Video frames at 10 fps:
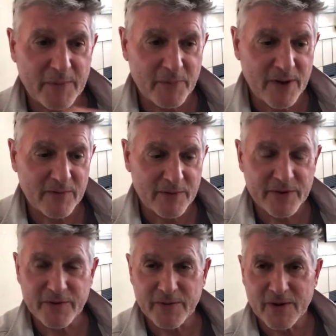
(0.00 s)
I'm proud of what
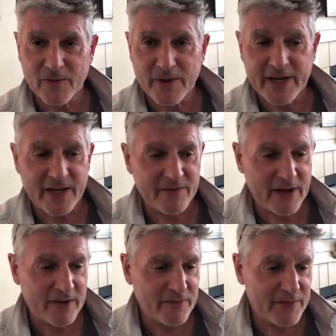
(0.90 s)
they're doing already. And
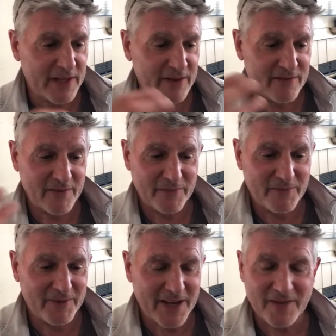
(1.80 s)
I don't know if the kids have
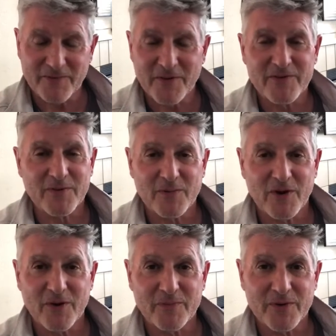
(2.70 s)
taken photos or
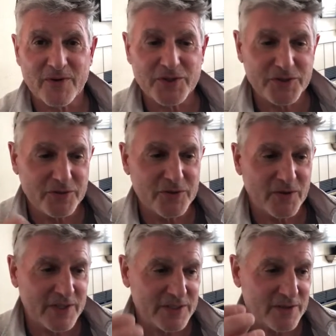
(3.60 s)
brought home their shoe
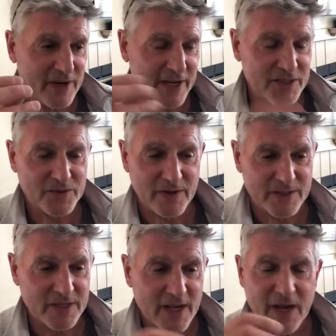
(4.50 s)
drawings, their hand drawings.